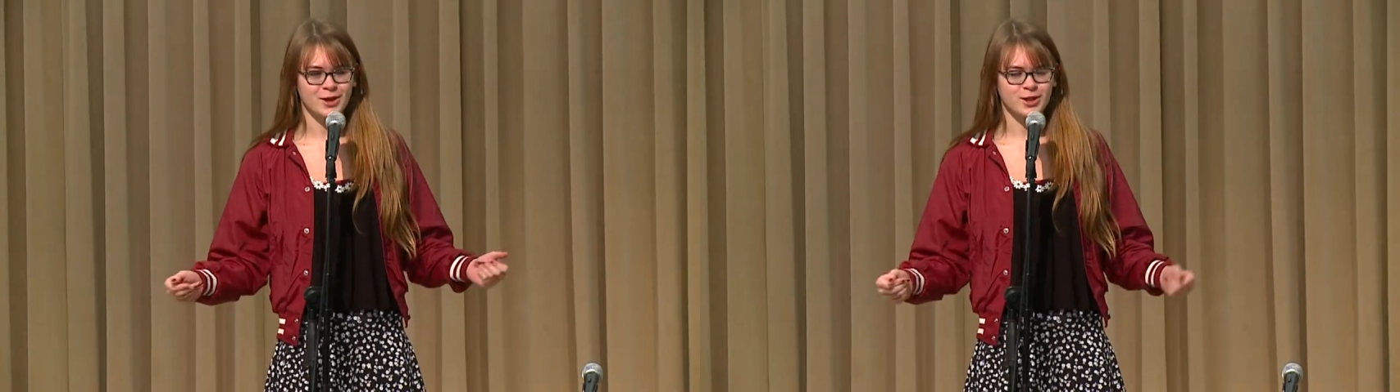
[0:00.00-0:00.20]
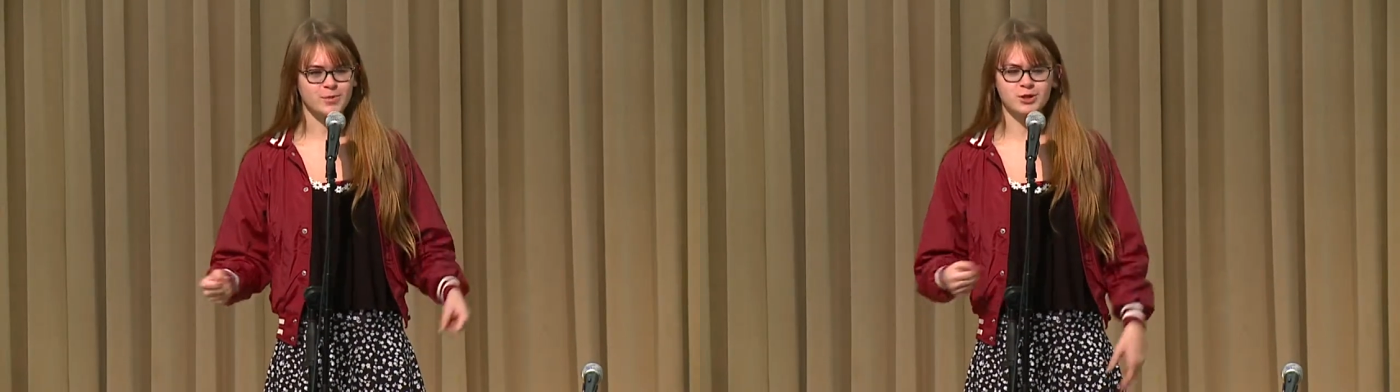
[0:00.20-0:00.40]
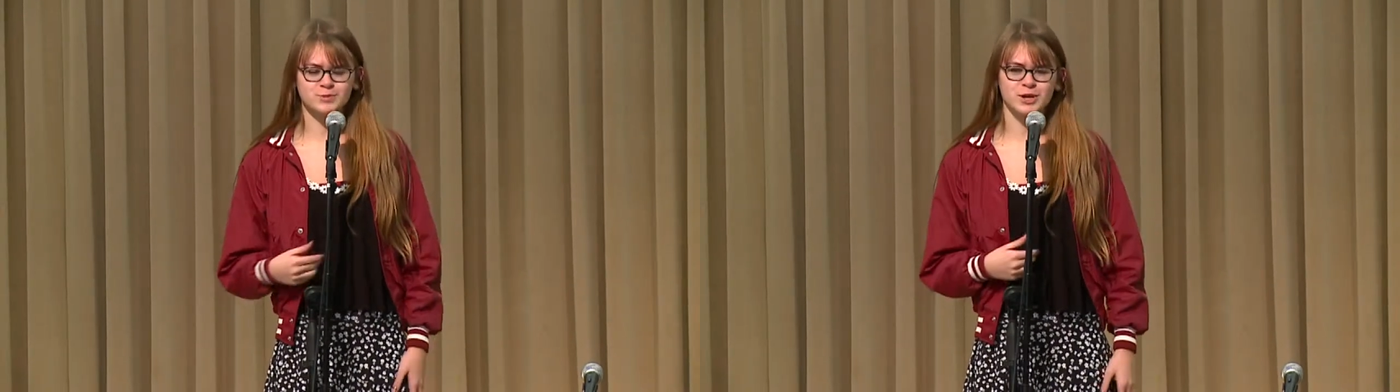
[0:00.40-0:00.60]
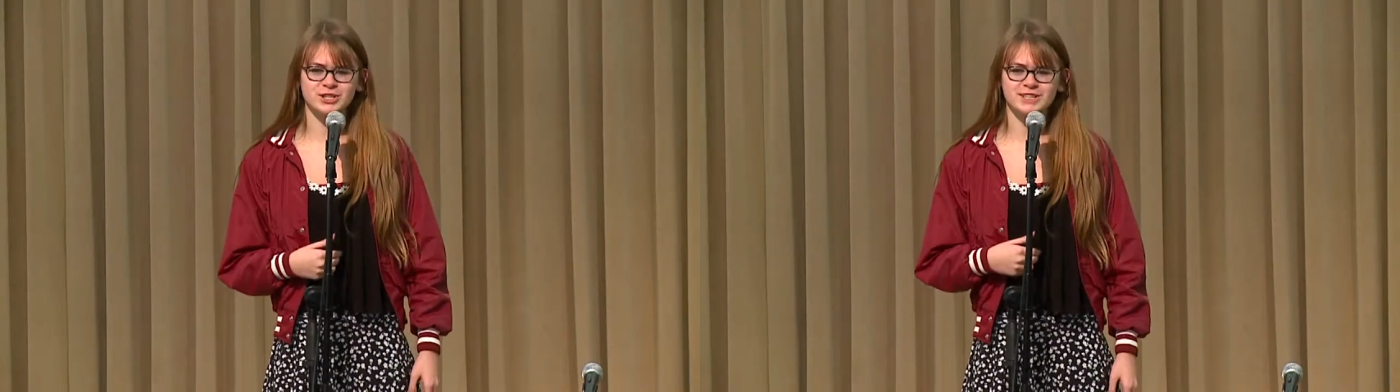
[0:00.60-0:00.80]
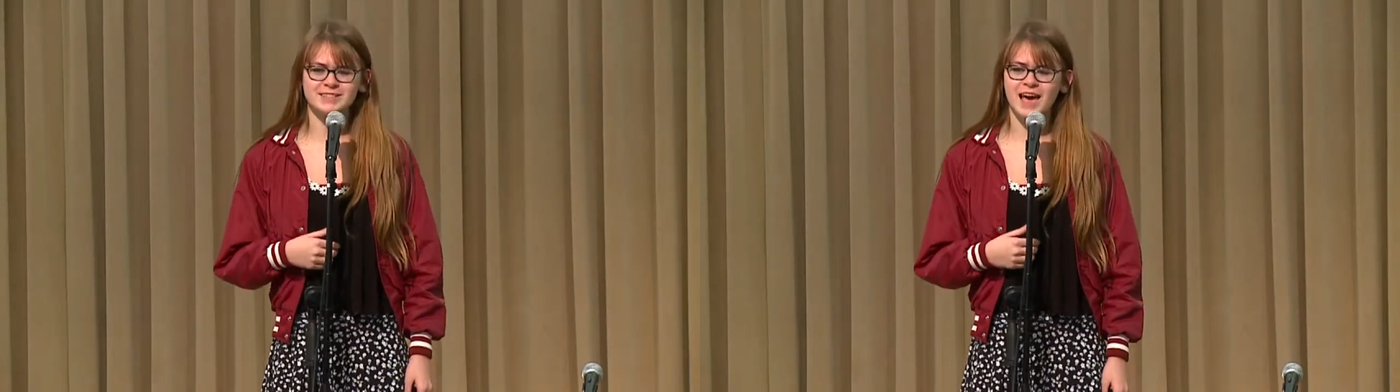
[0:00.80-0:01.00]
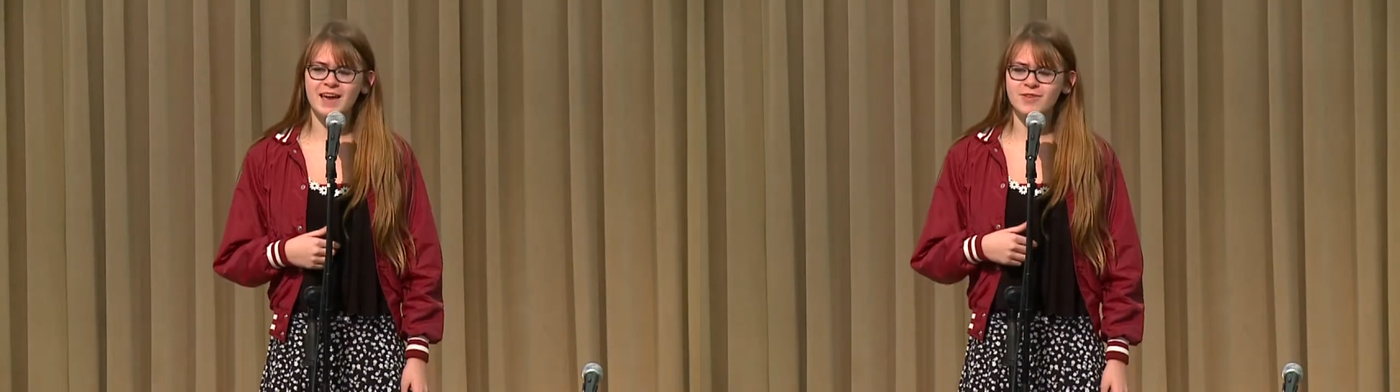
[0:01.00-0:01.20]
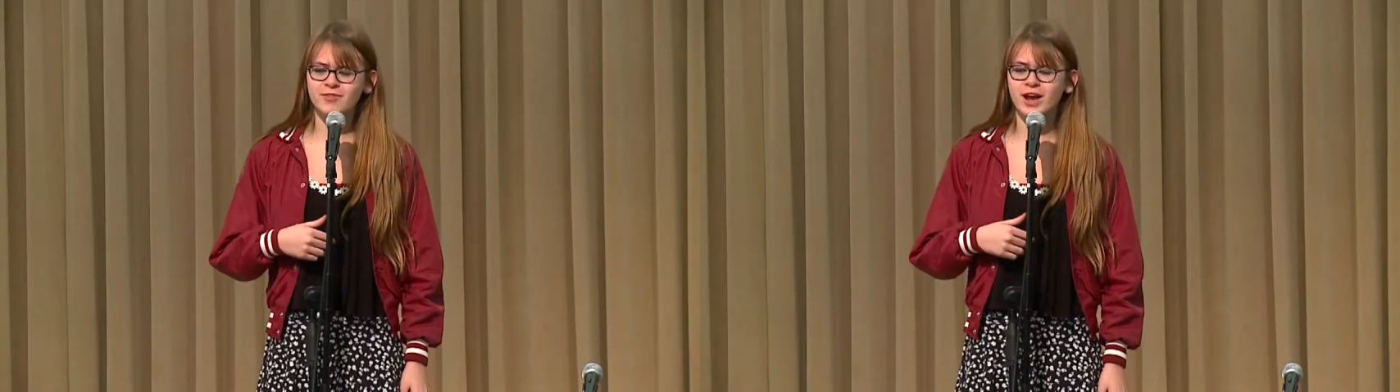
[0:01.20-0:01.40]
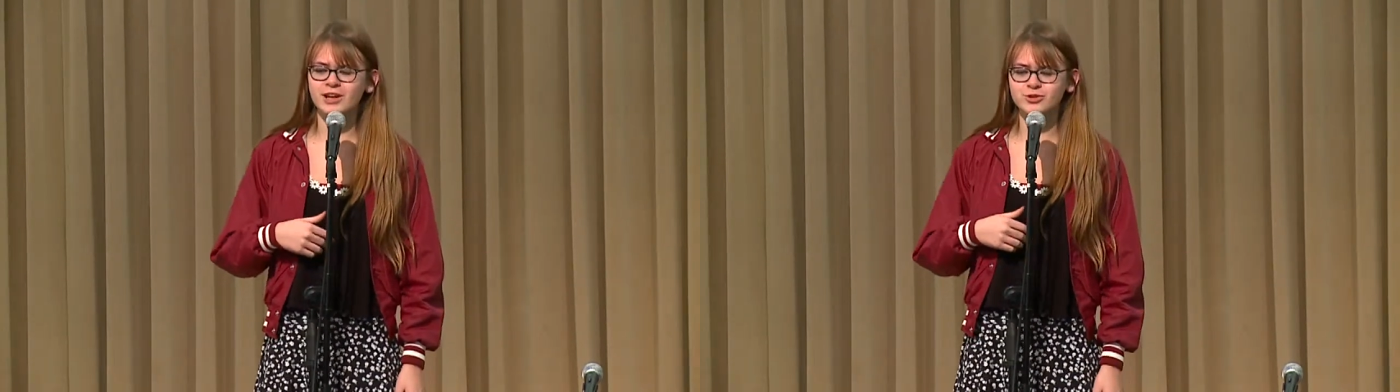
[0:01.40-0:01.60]
The most prejudice I've
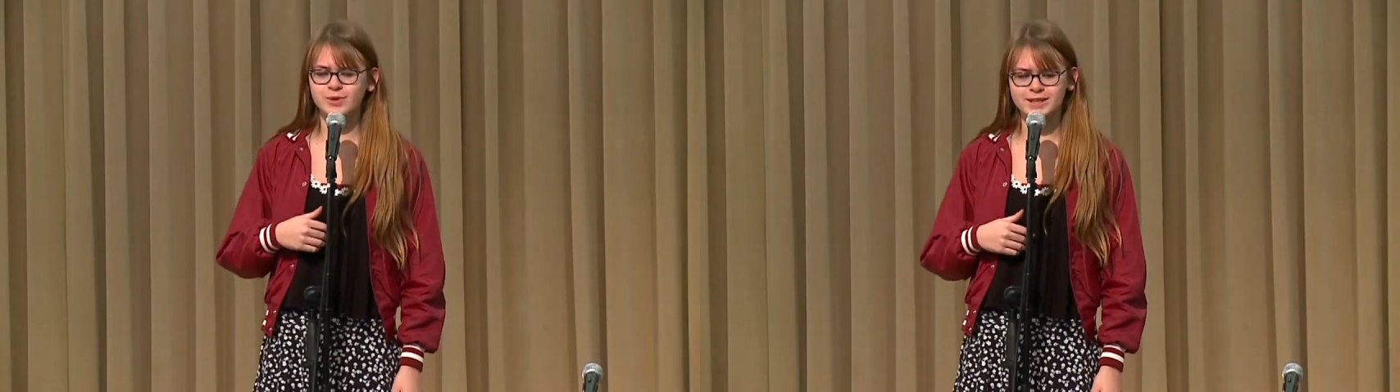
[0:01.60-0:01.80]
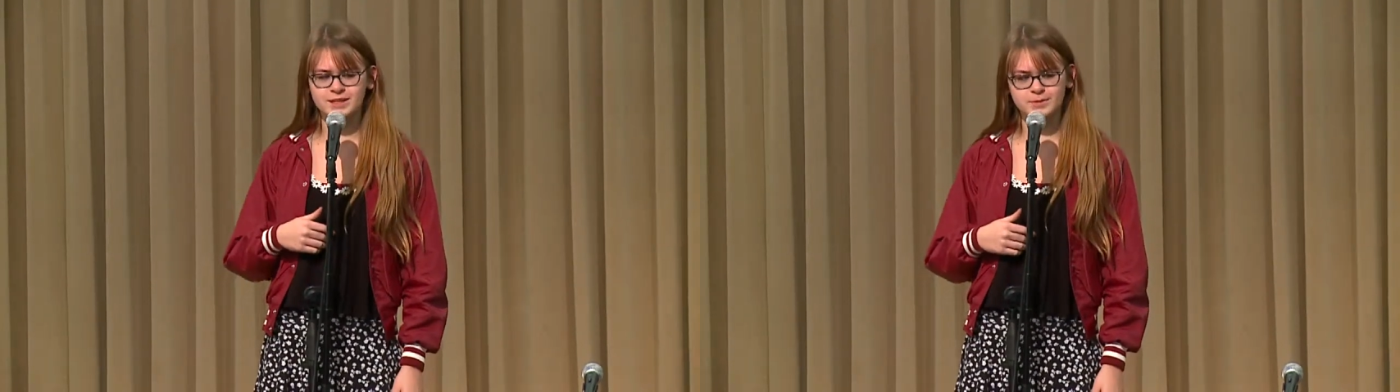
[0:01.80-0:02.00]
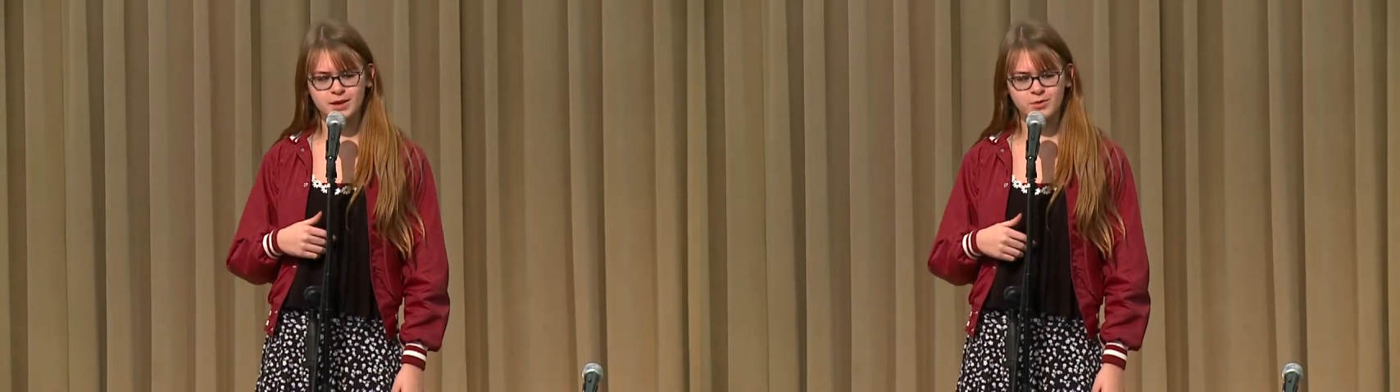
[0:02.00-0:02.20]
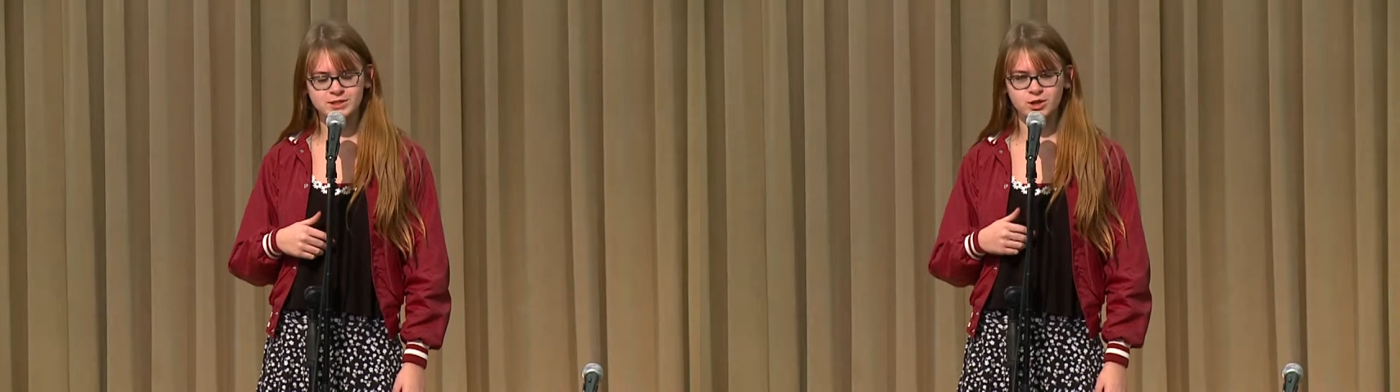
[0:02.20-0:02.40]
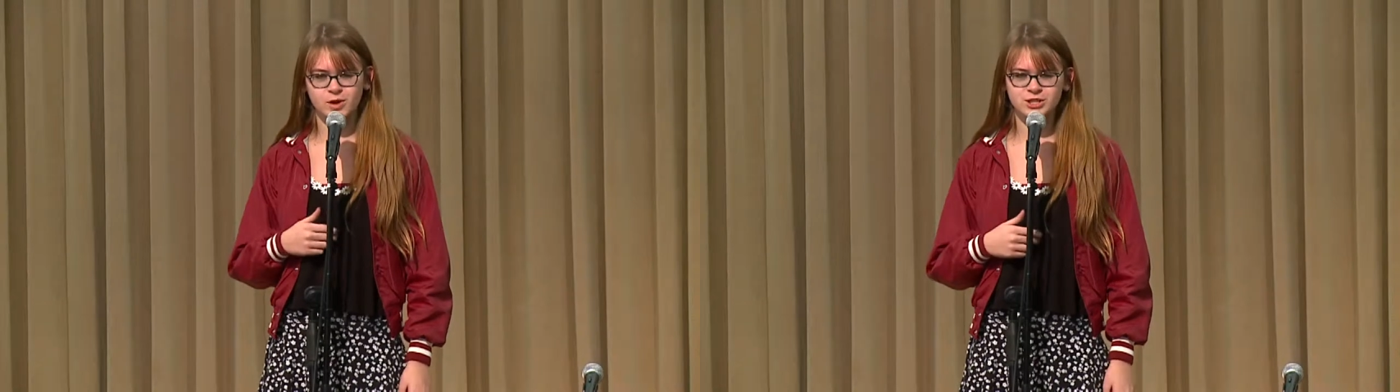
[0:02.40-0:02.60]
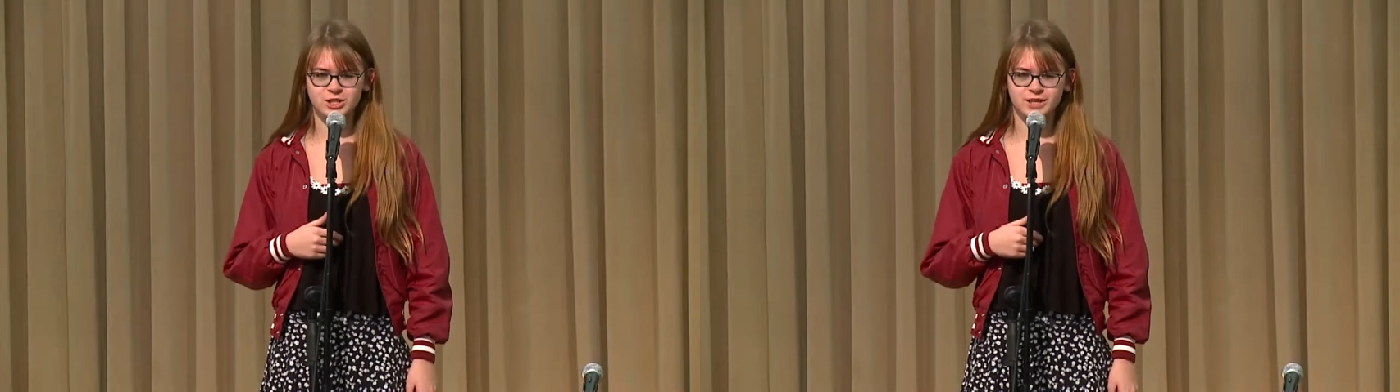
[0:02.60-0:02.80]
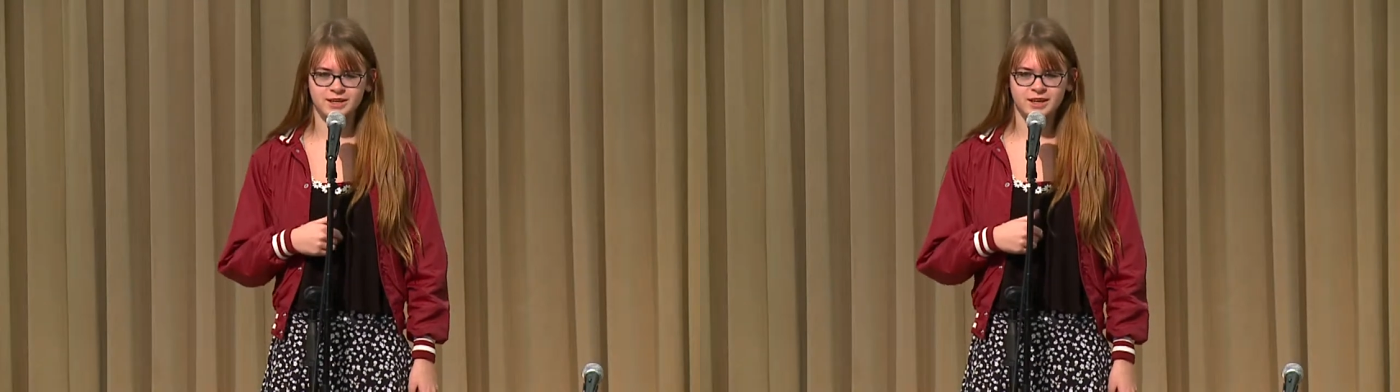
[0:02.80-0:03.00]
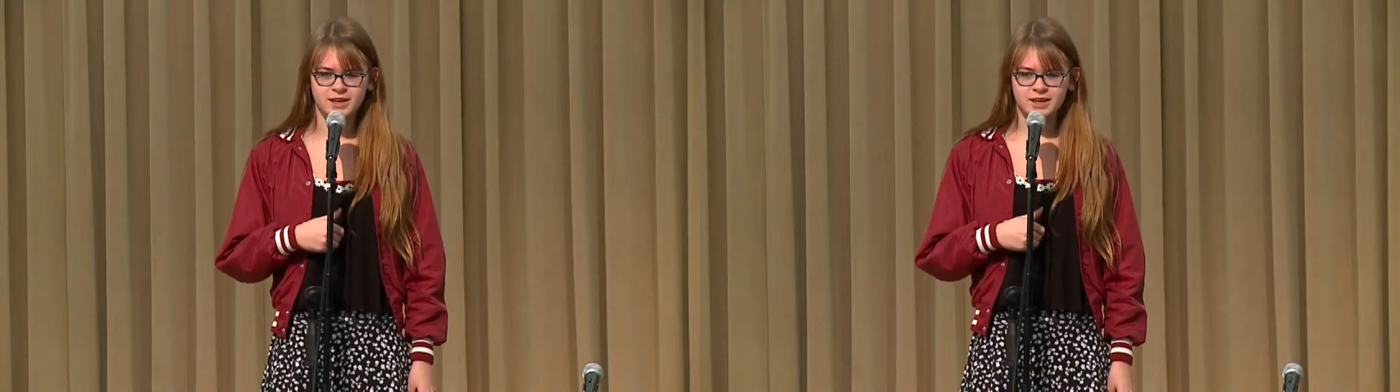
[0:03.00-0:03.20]
ever had directed at me was the
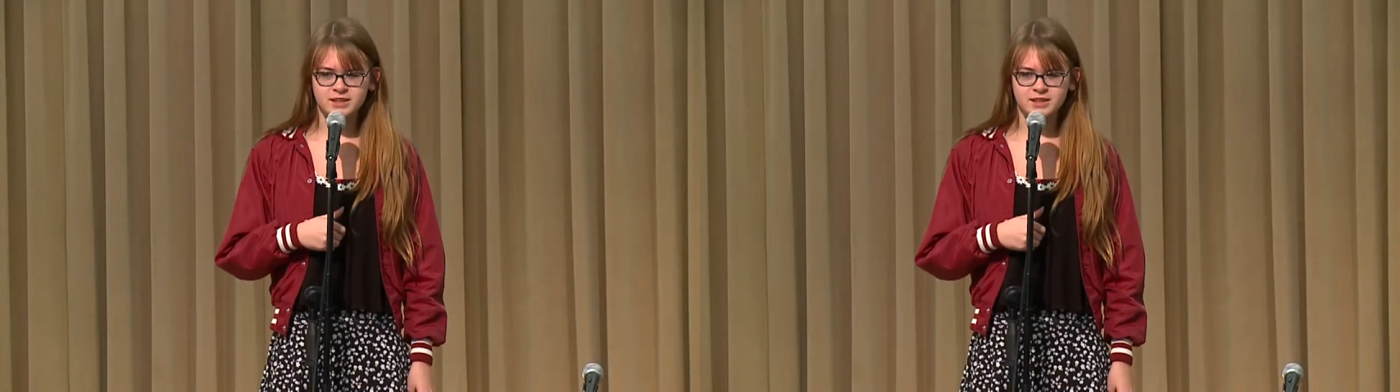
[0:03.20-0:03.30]
question